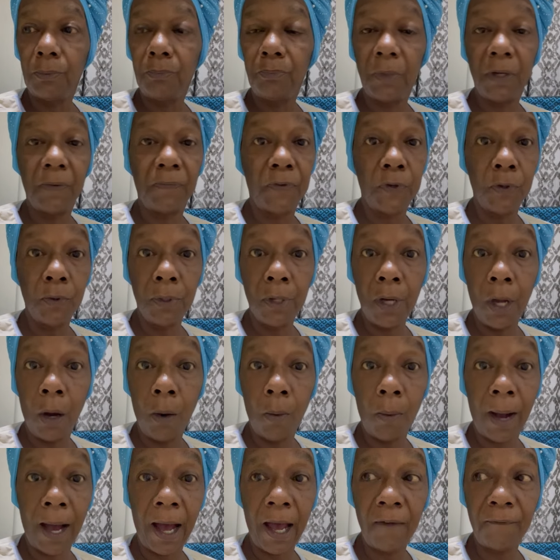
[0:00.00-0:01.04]
If you know
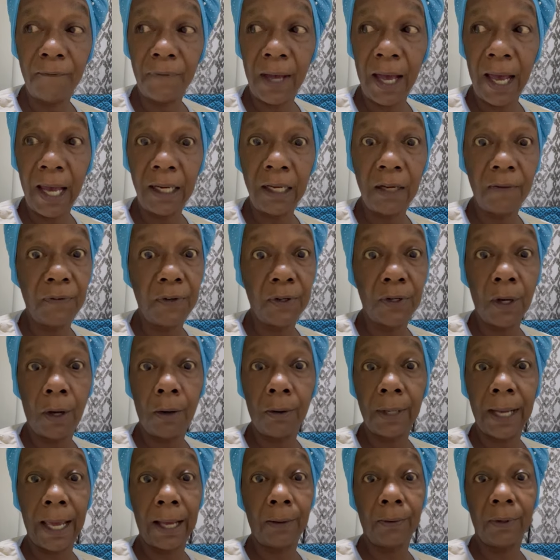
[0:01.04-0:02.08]
why, fine. If you
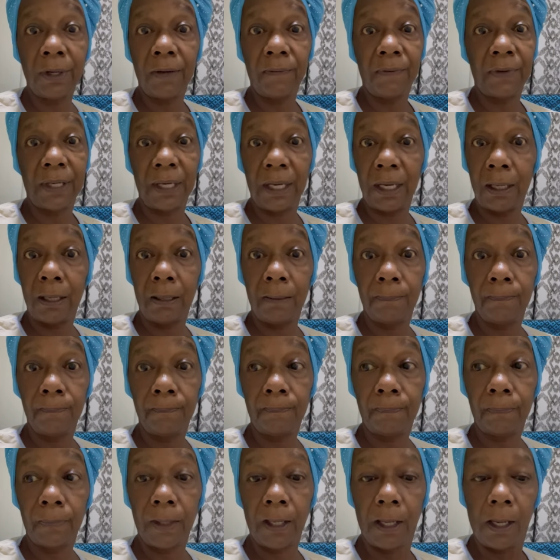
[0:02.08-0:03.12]
don't, I don't give a damn.
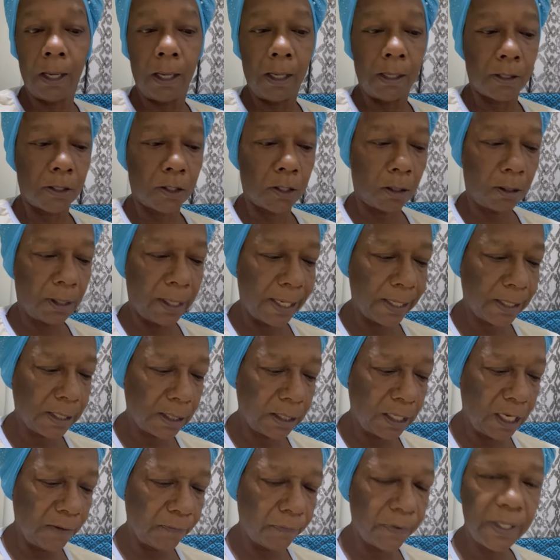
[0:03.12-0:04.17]
So let's
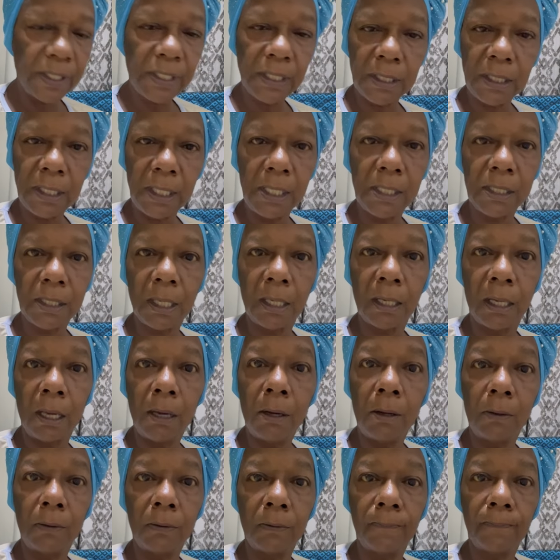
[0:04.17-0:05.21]
leave Reesa Teesa
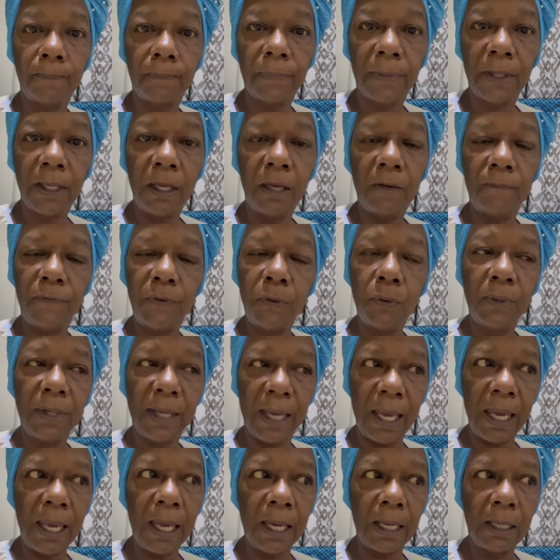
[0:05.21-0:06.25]
alone. If you
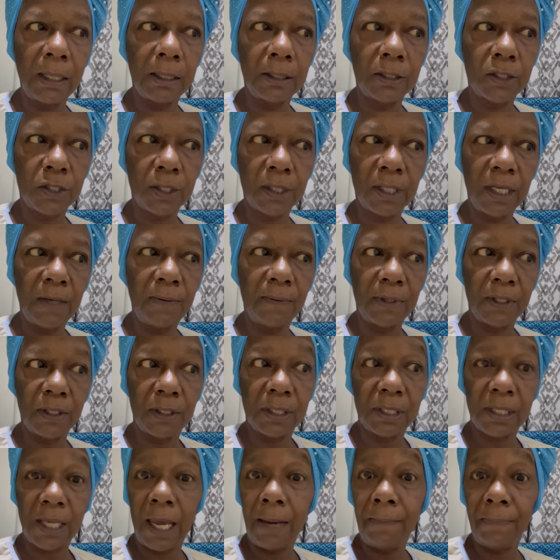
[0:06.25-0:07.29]
can, leave,
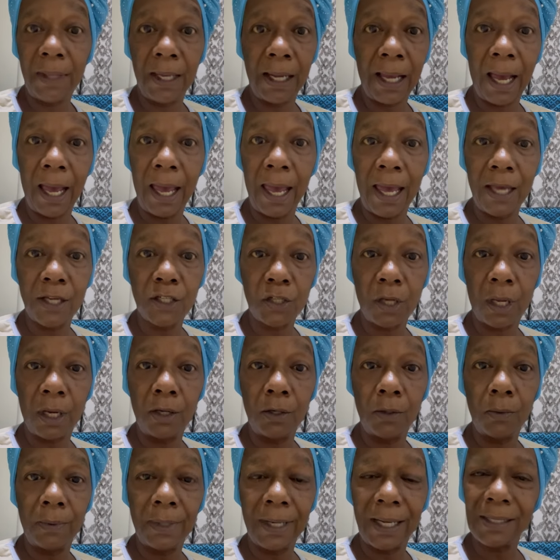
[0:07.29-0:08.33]
same thing I ask y'all to
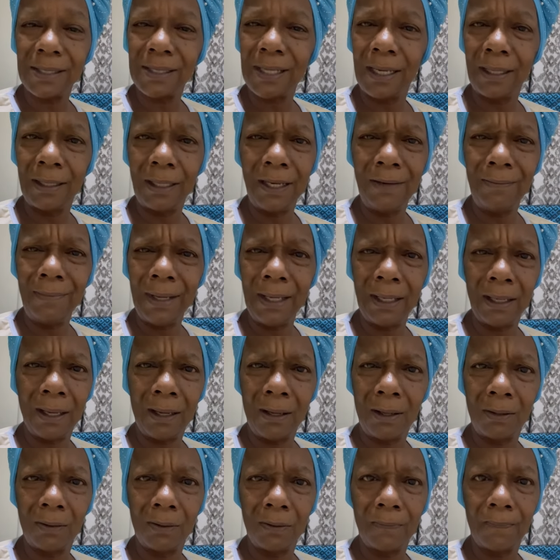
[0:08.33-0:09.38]
do and I say, leave me
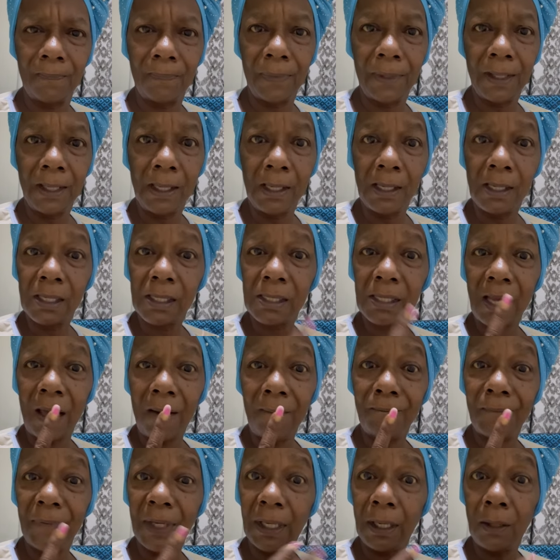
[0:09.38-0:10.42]
alone.
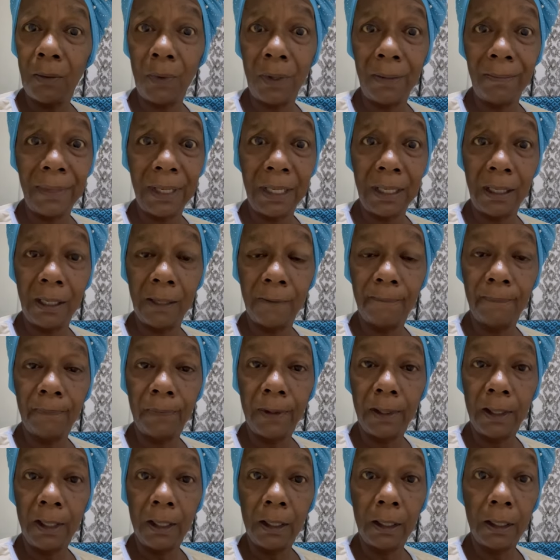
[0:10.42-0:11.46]
Stop fucking with me.
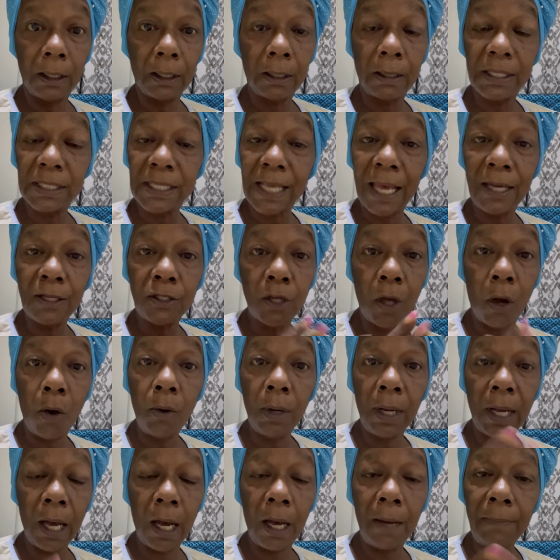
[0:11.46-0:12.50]
Because I
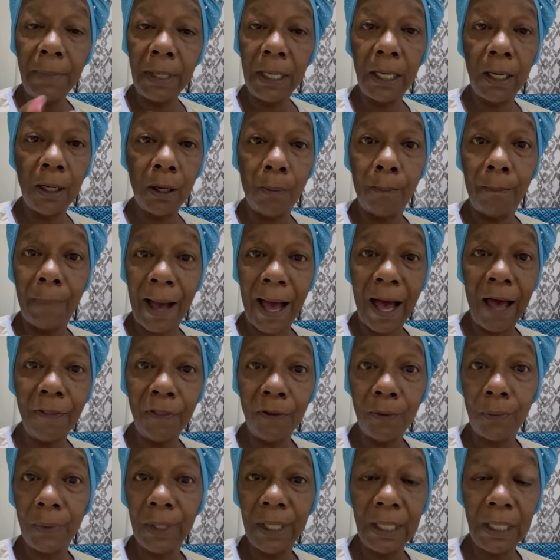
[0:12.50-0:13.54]
don't come here
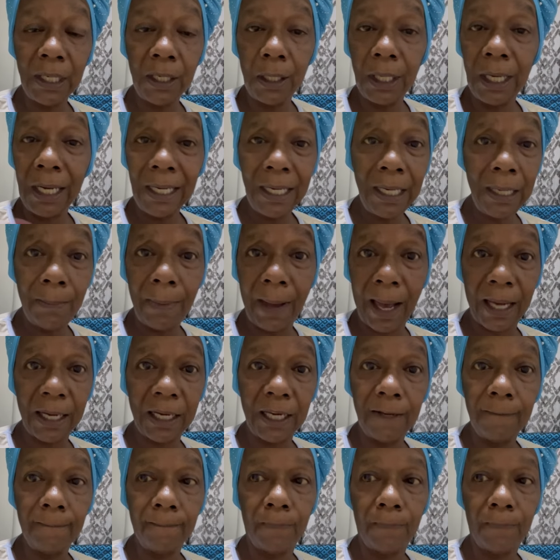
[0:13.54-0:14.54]
bothering anybody.